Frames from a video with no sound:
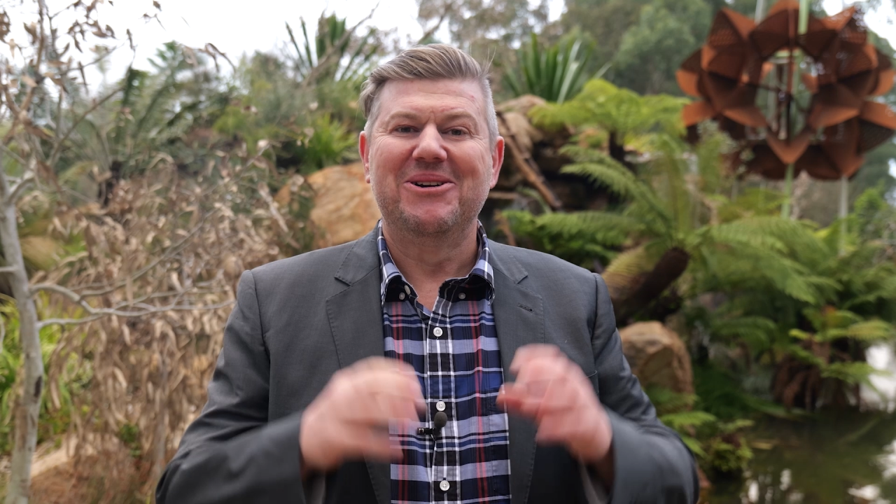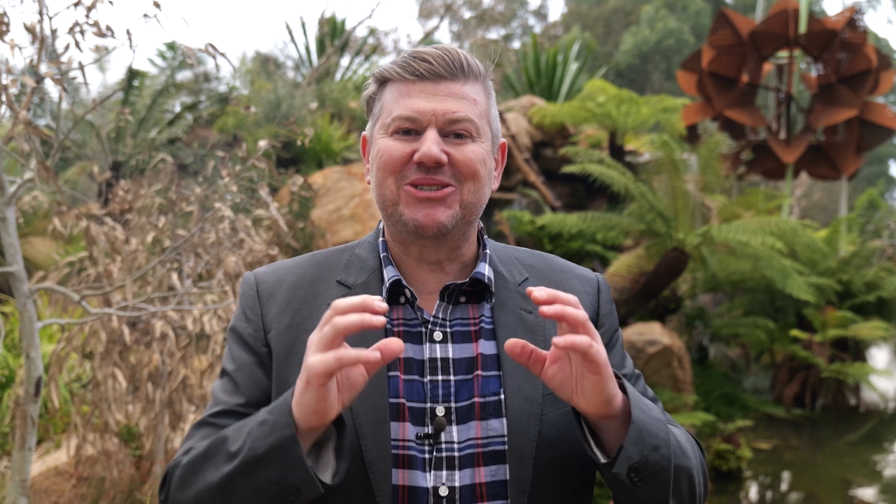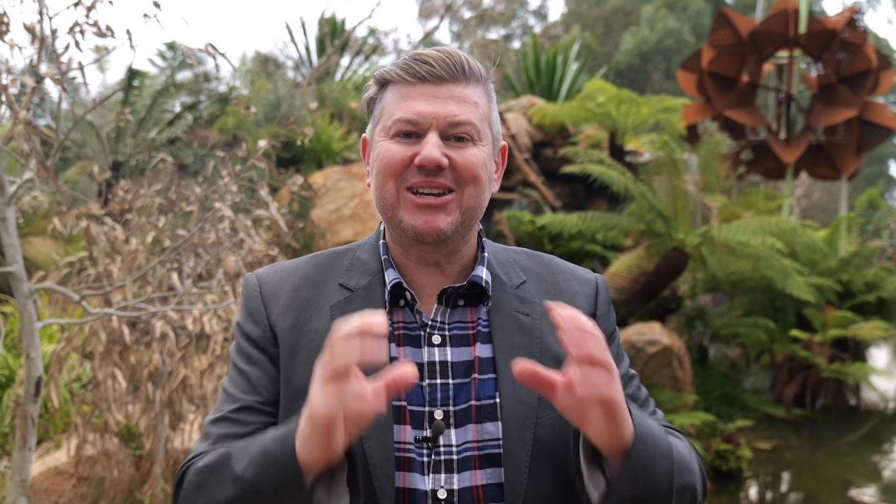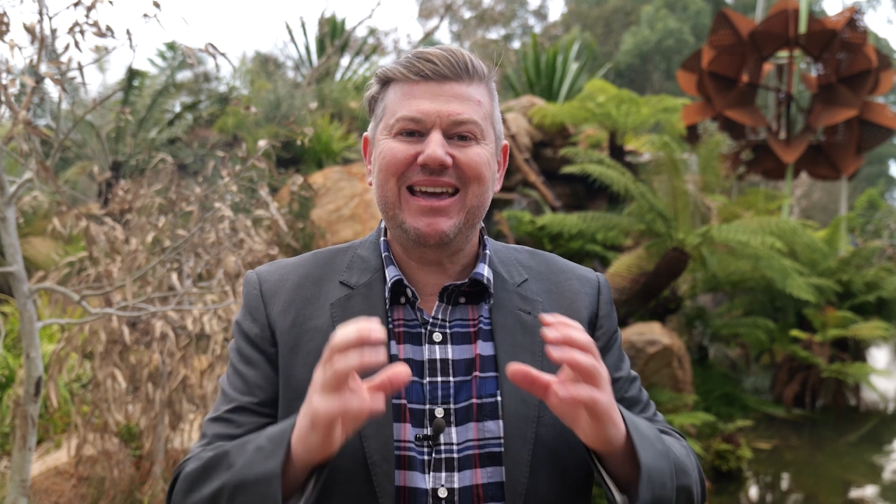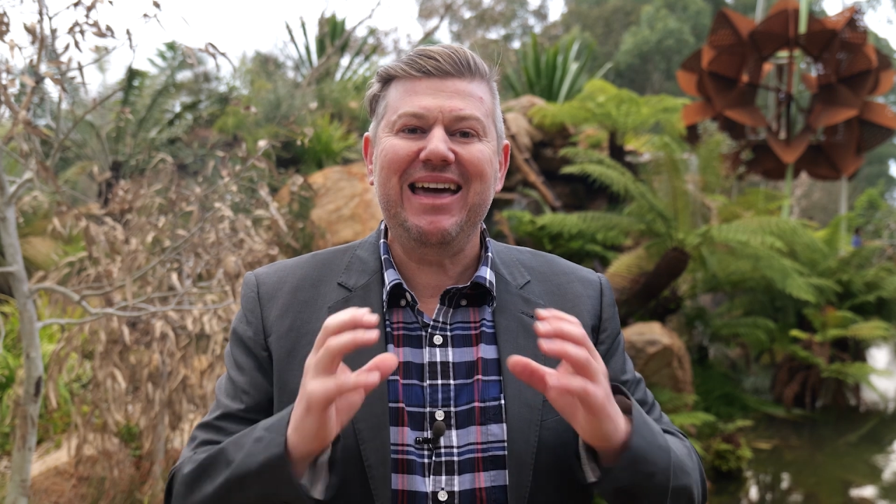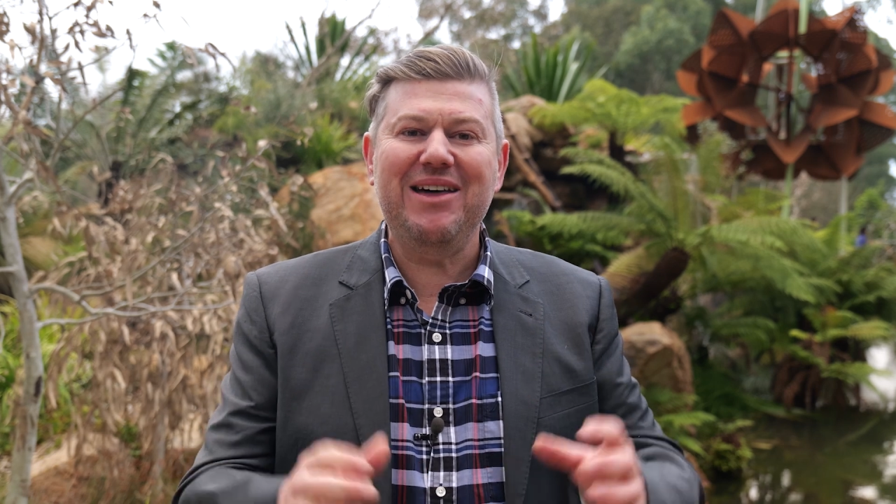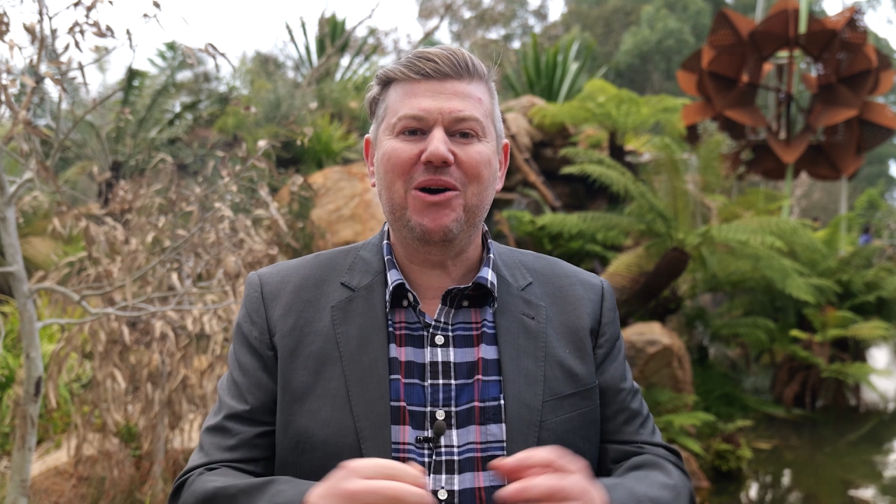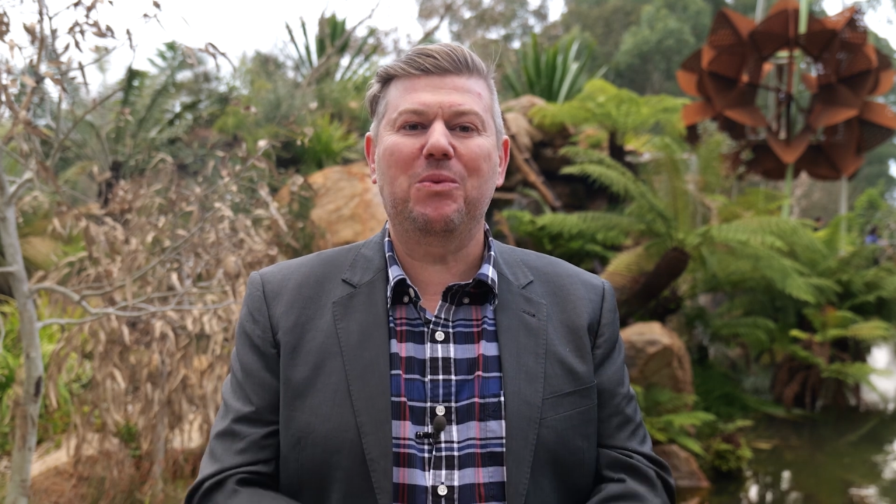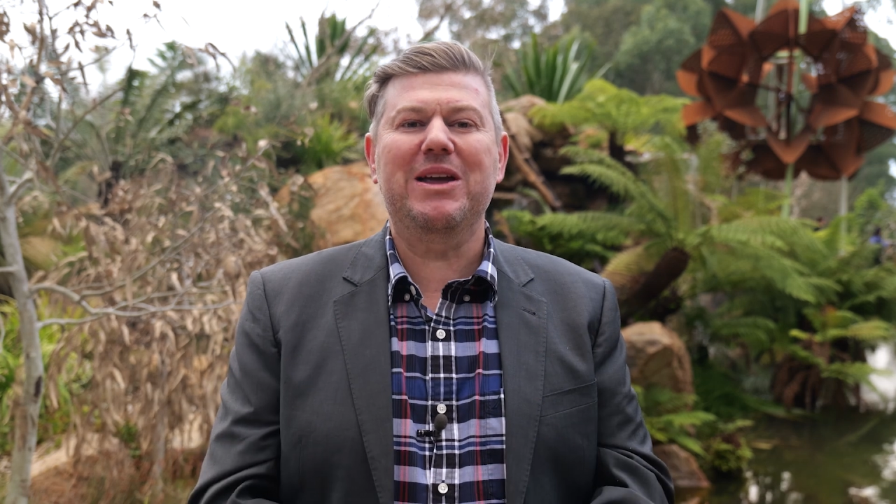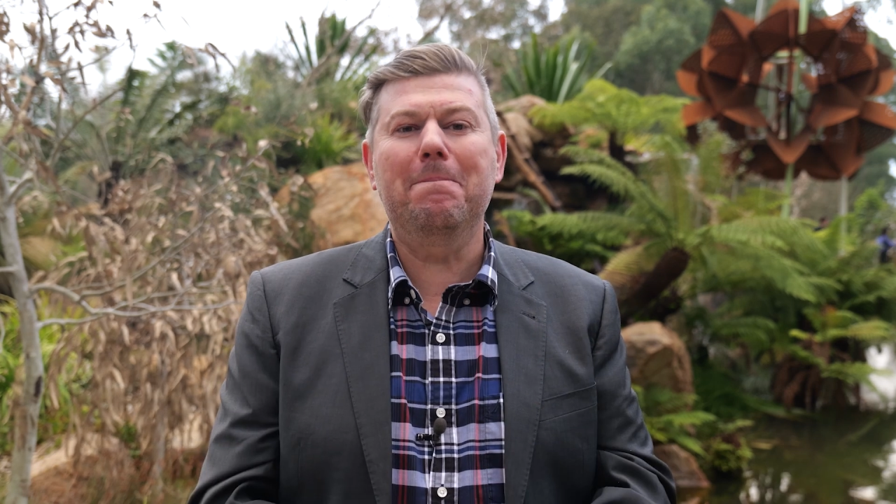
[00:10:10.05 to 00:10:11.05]
Together,
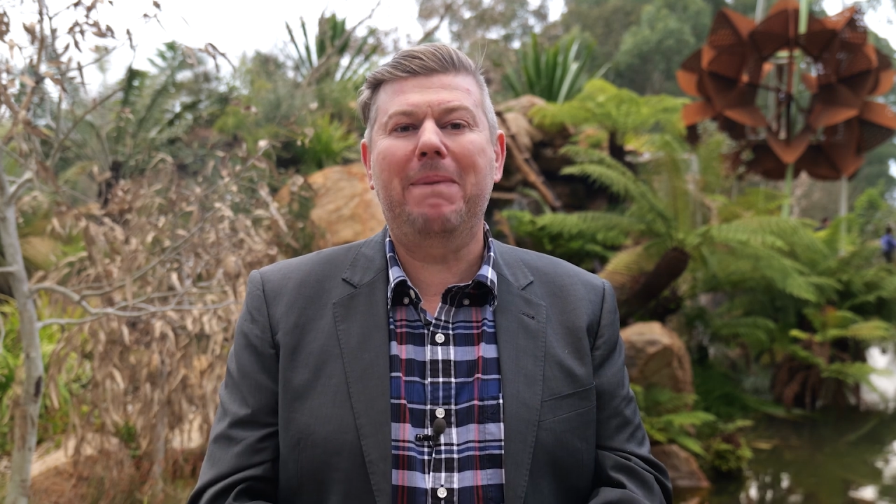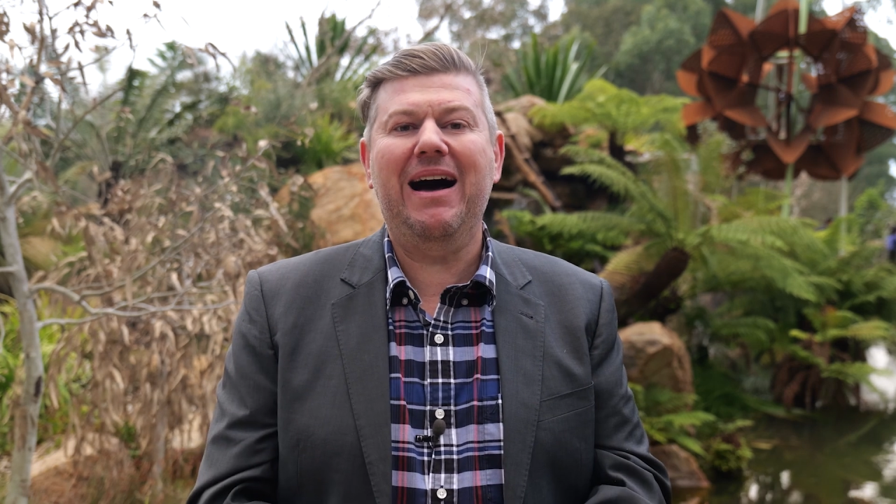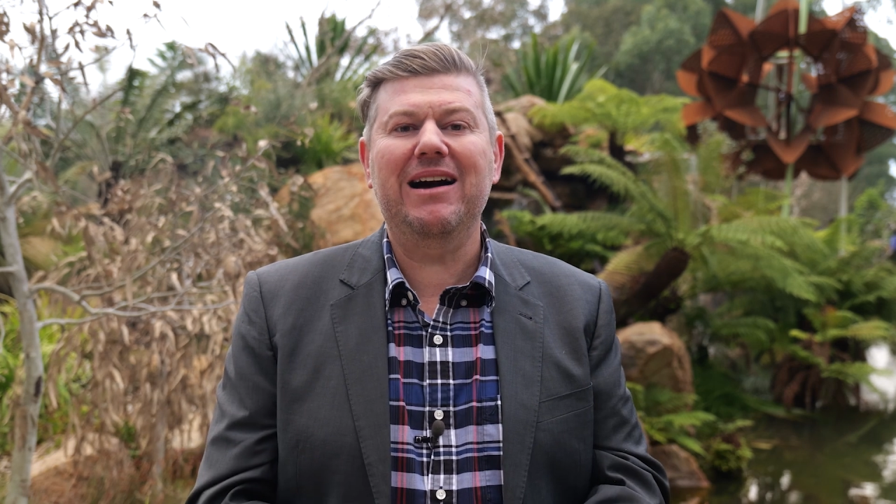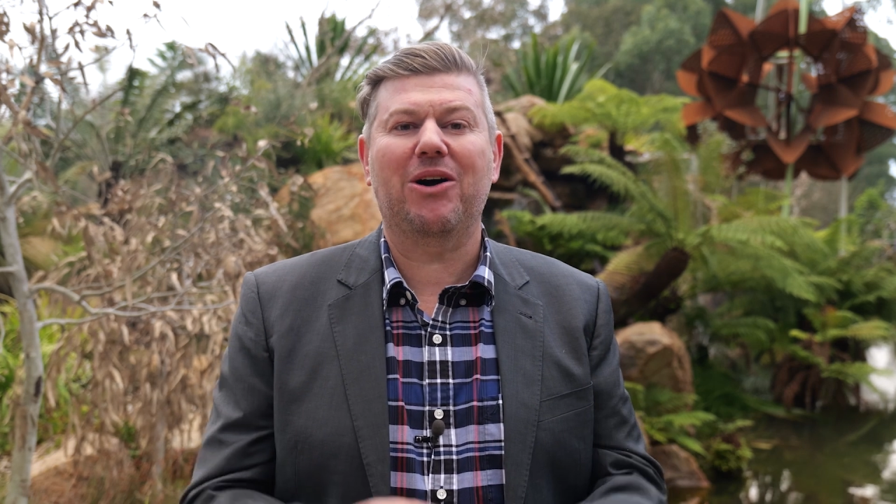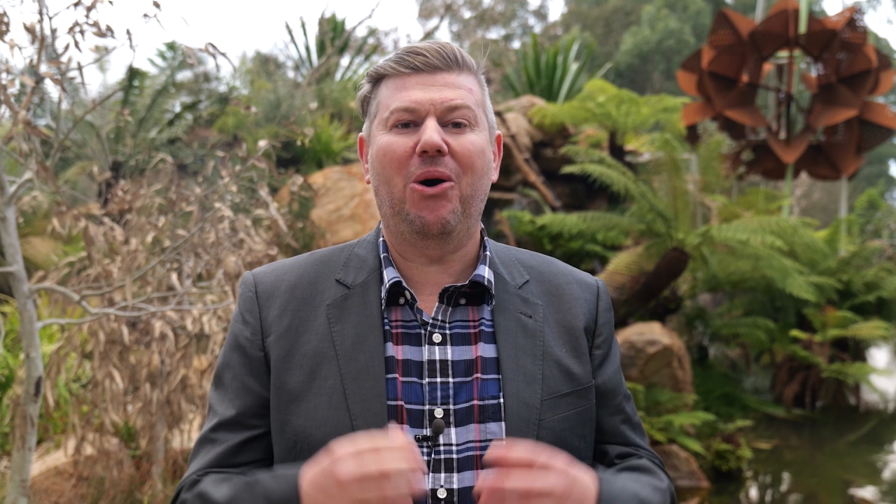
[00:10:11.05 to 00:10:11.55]
we embark